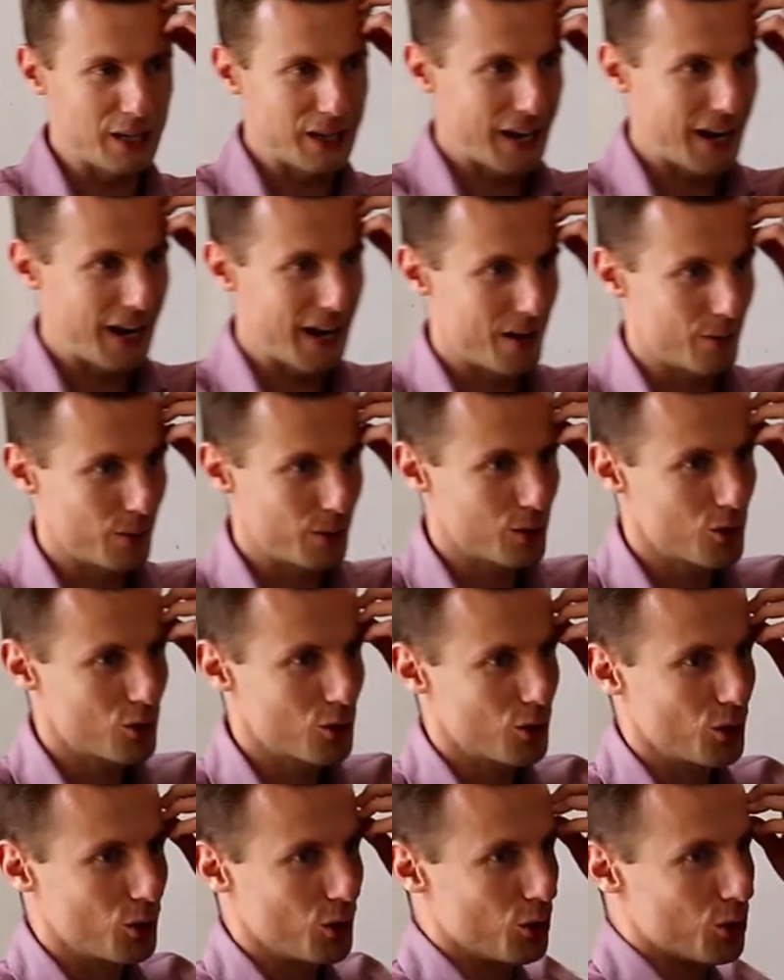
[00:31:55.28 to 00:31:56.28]

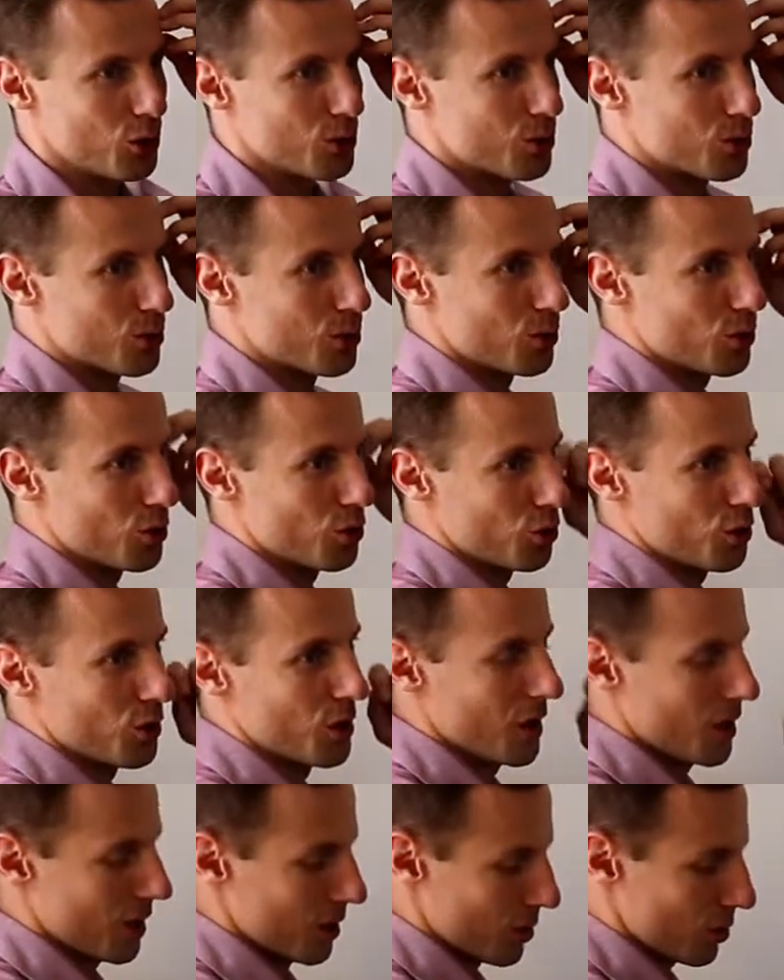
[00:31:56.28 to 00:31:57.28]
encourage you to
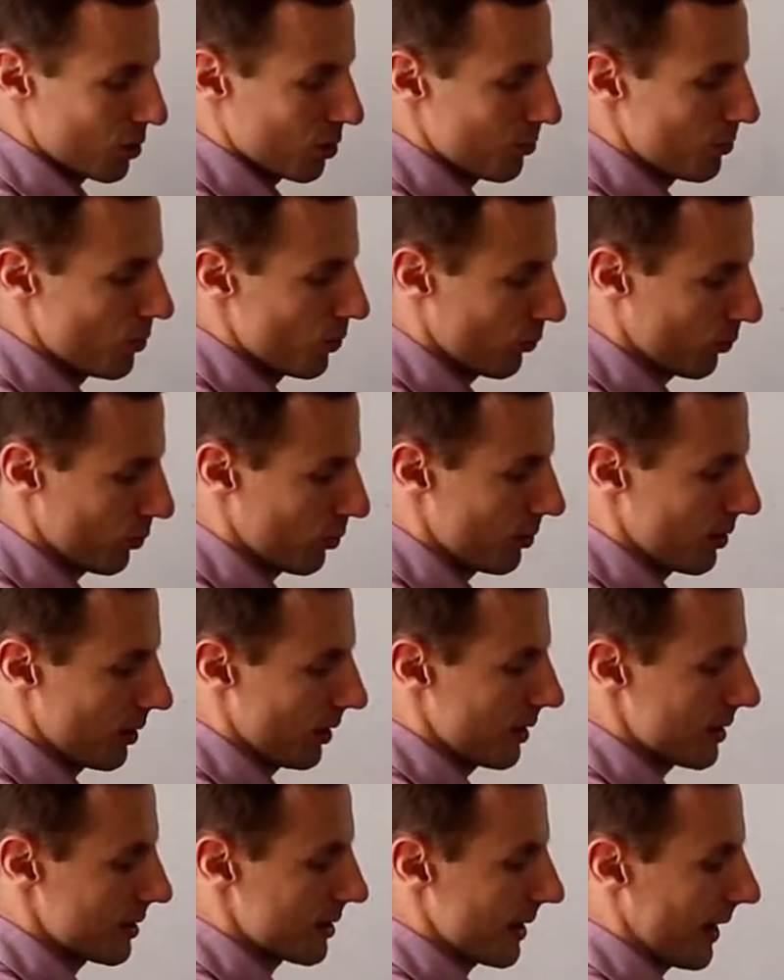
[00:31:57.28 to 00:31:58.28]
move to
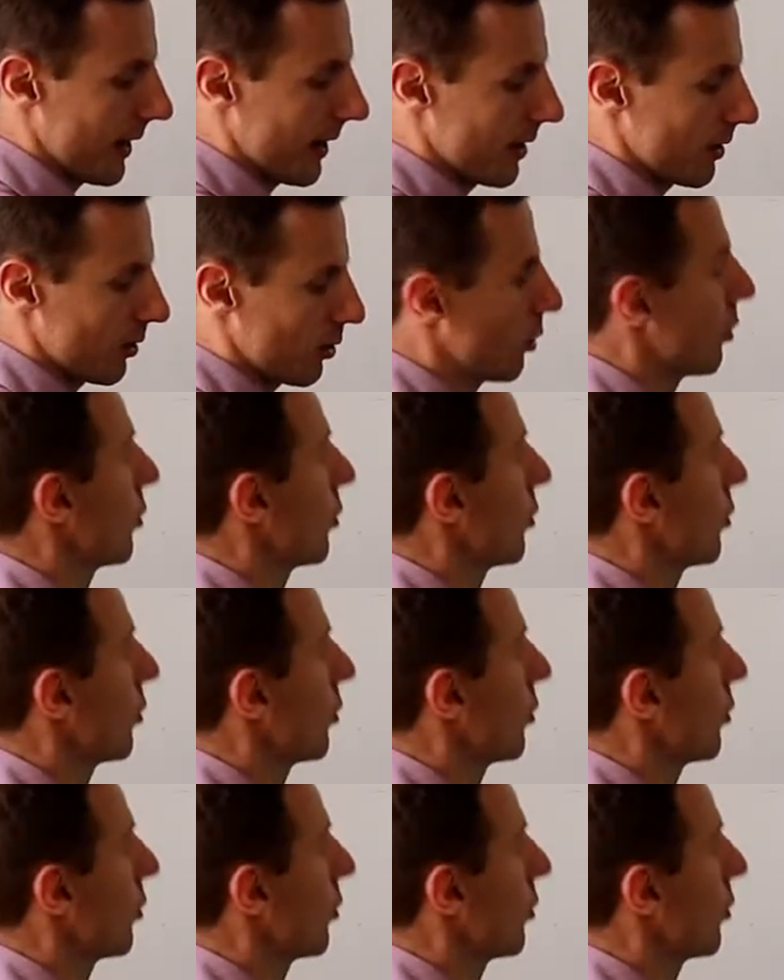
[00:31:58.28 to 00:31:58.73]
the second